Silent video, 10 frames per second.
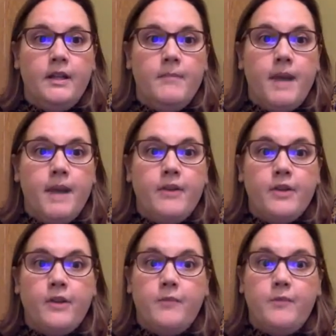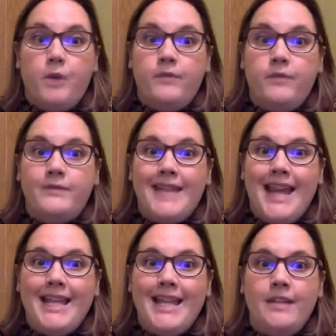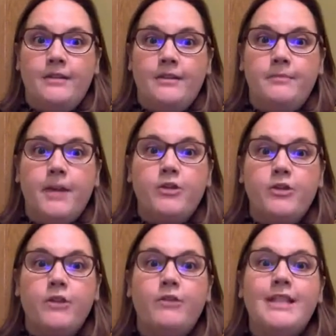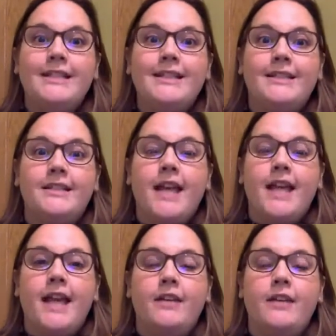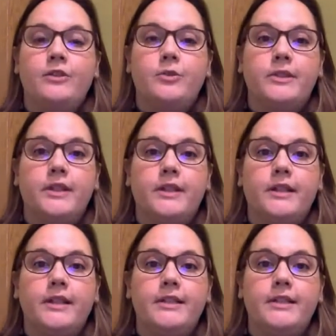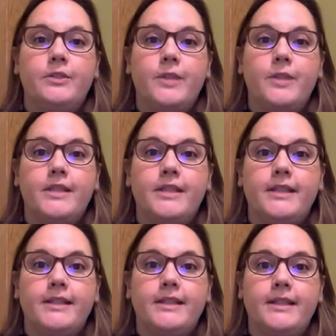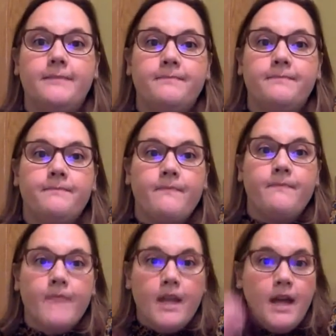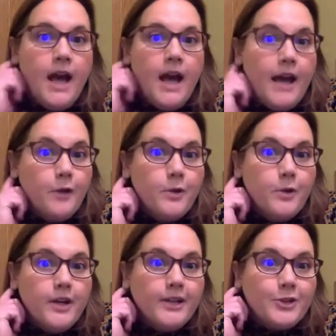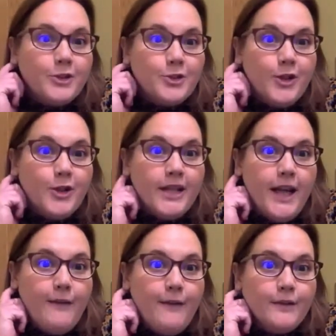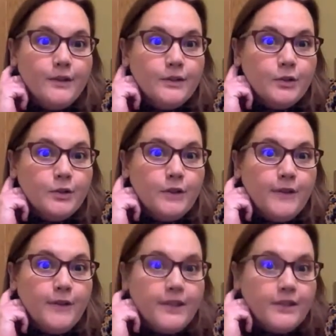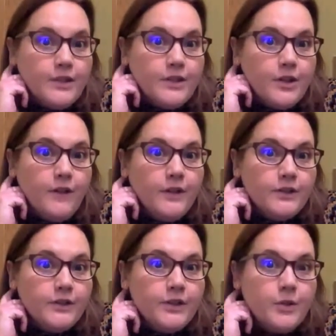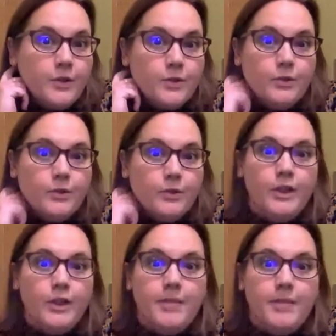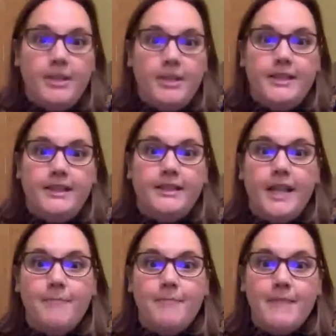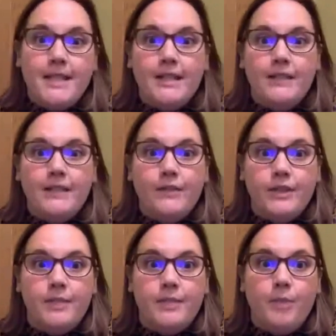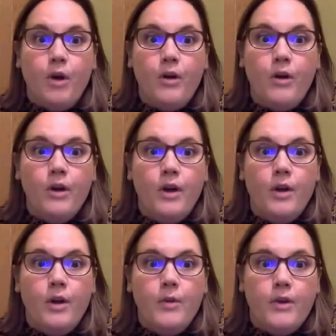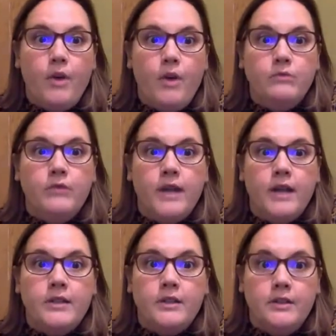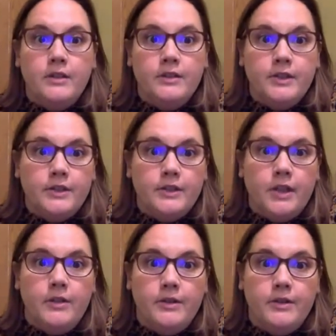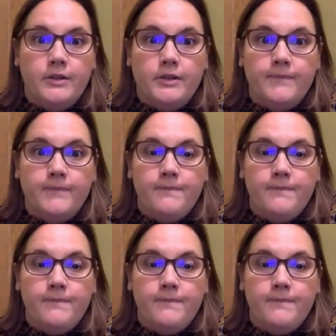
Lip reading: Microsoft's bot, Tay. Microsoft released Tay on Twitter in 2016, and an organised trolling effort took advantage of her social learning abilities and immediately flooded the bot with alt-right slurs and slogans.